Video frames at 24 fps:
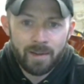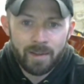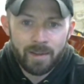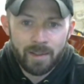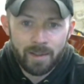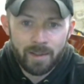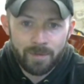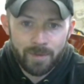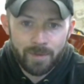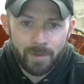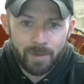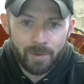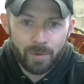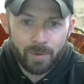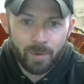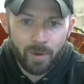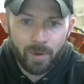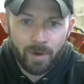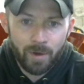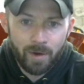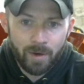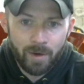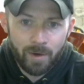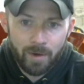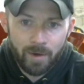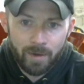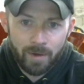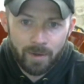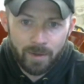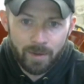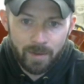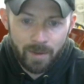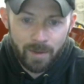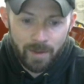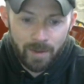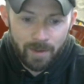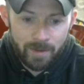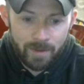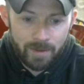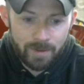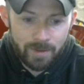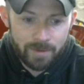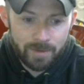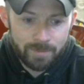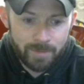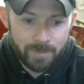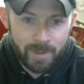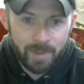if you are
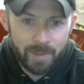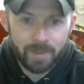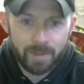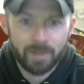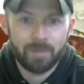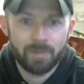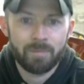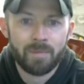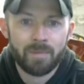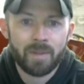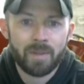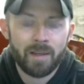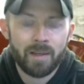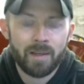in